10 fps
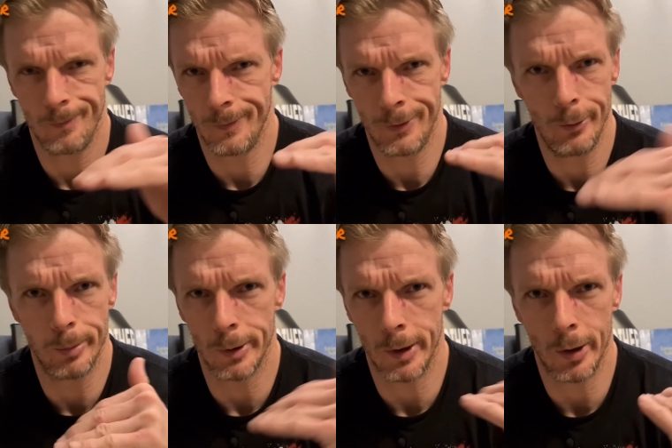
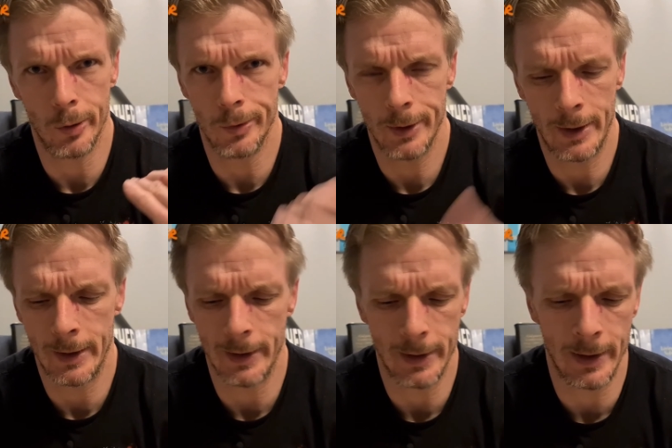super low. And
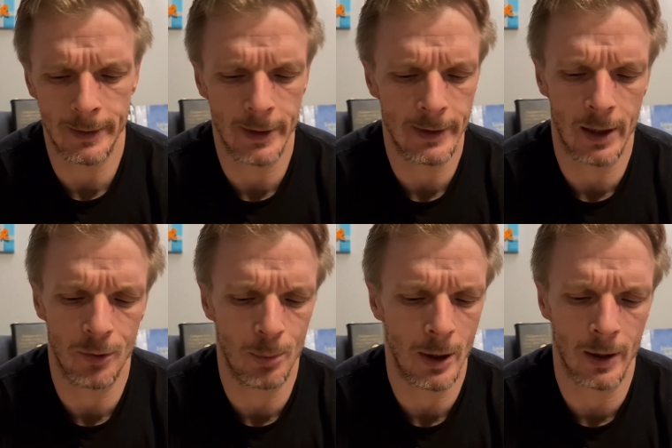I think
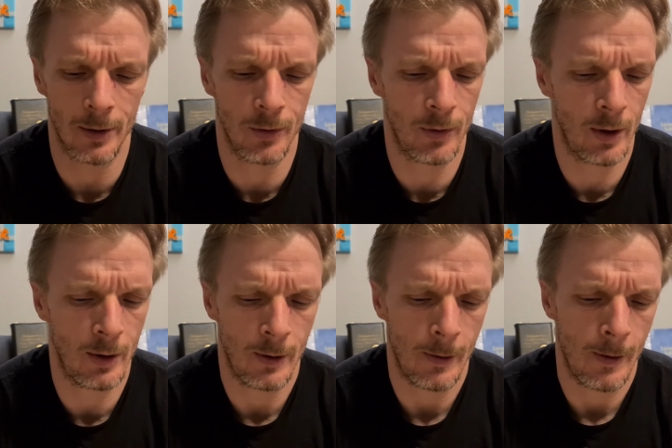that's because,
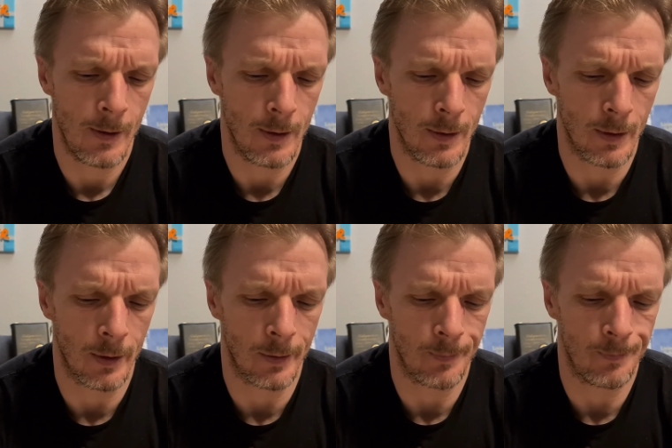you
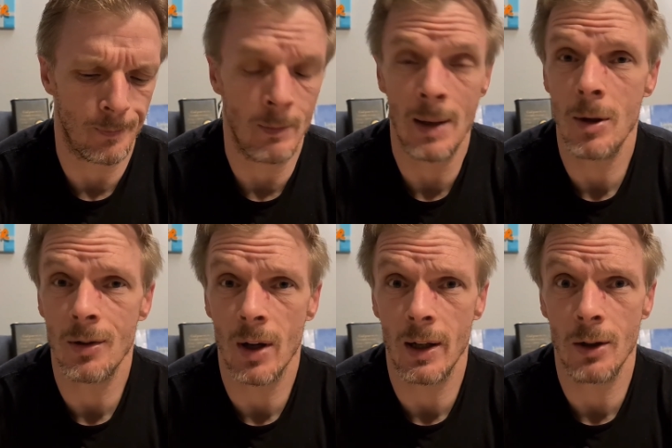know, maybe
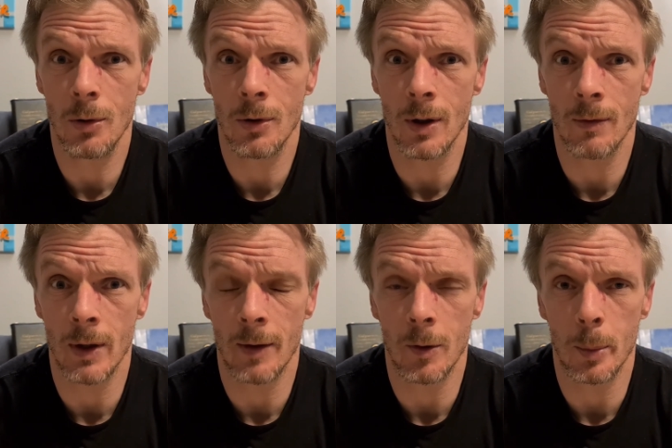it's not interesting for
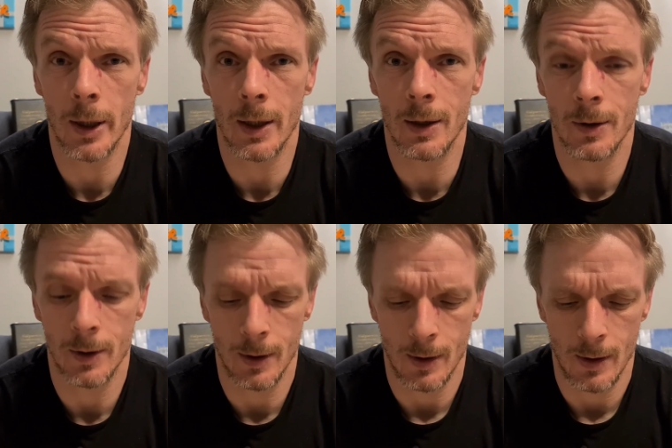everybody.
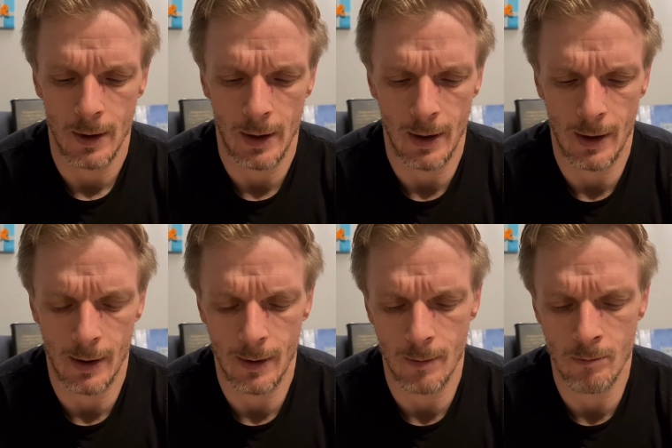
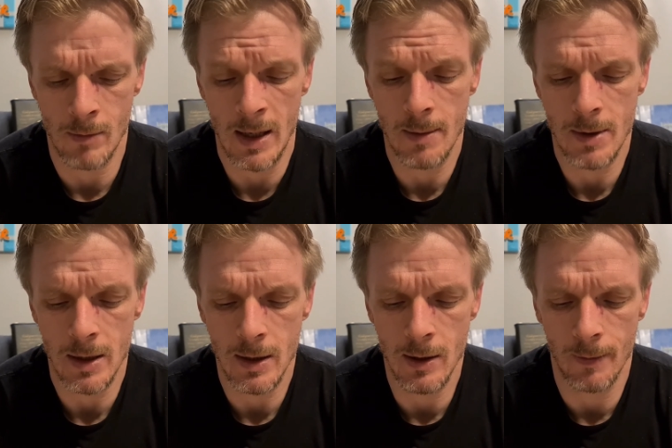
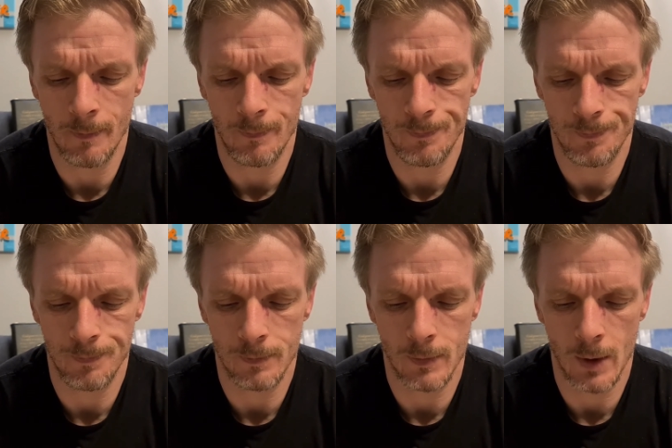Maybe
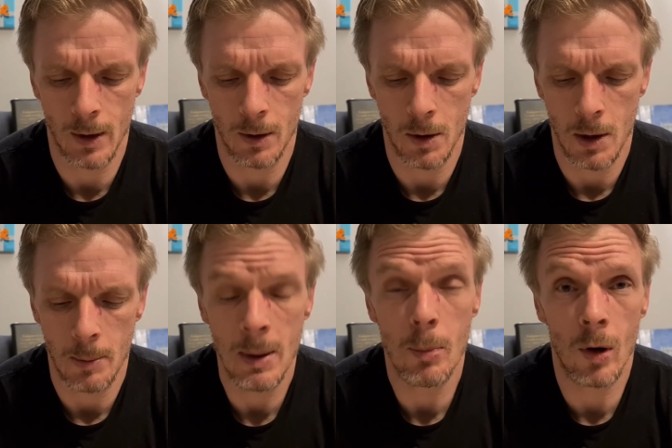
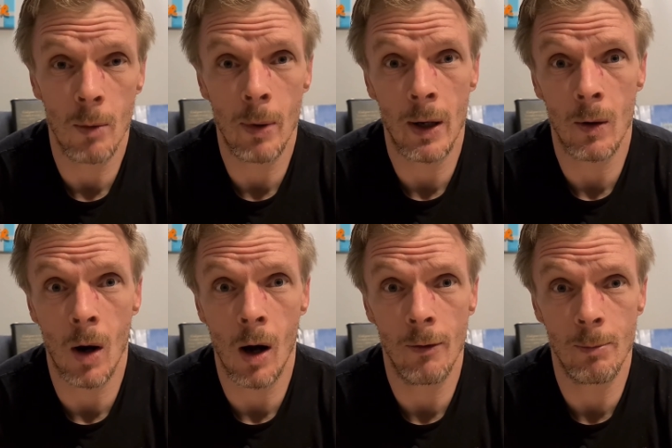people are better
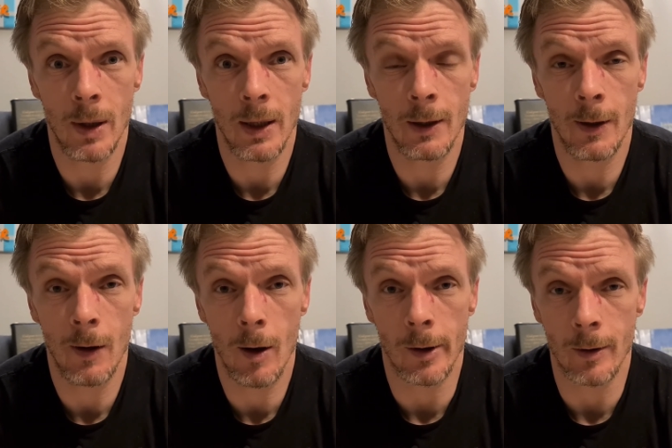off being in the
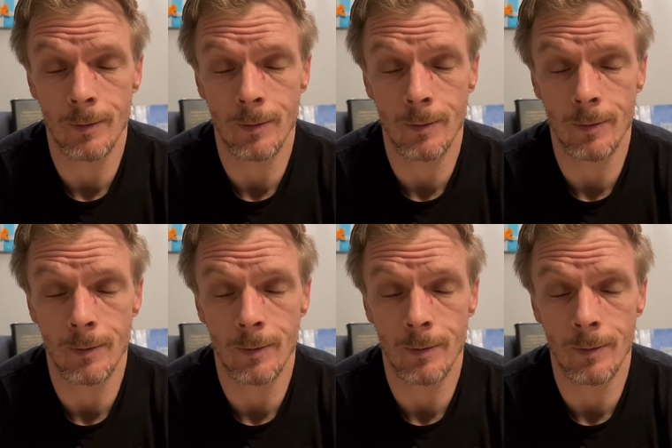dark.